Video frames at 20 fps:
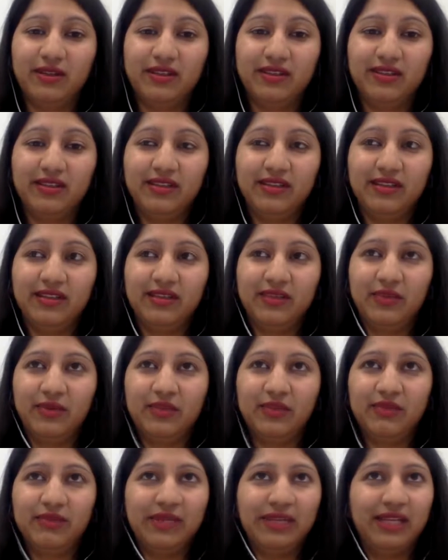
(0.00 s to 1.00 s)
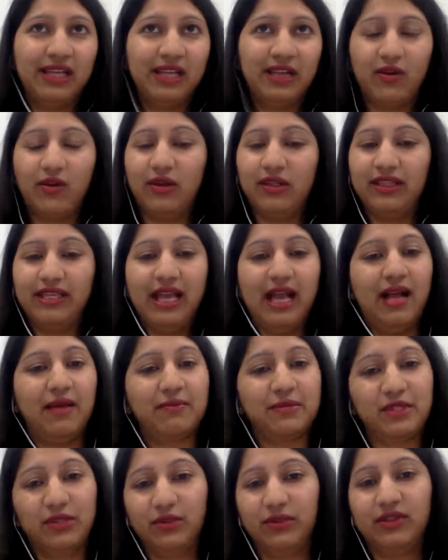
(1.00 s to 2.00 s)
So it wouldn't be like
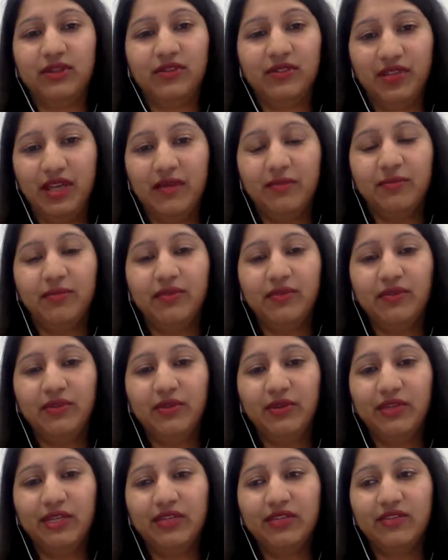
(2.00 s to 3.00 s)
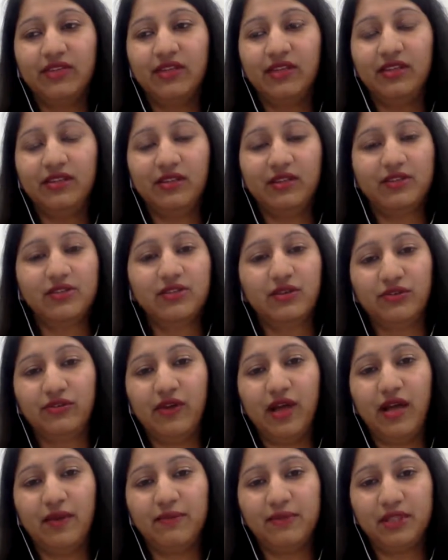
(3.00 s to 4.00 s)
all the apps look the same. So you can see
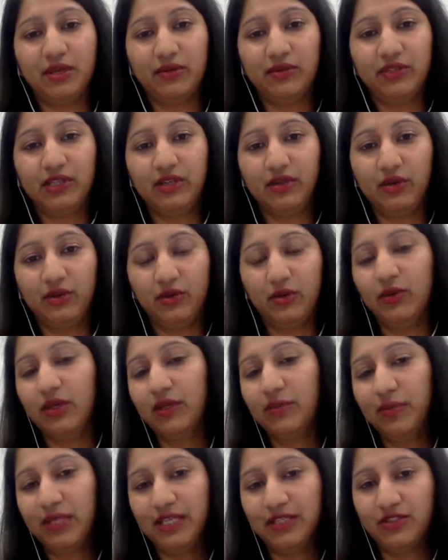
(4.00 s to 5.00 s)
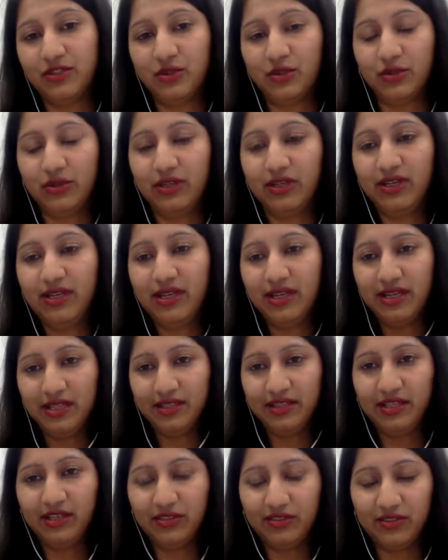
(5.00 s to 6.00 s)
tons of apps out there on Google Play Store.
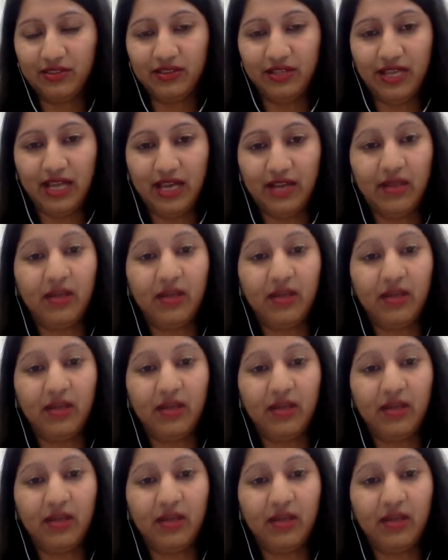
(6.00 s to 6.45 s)
They recently had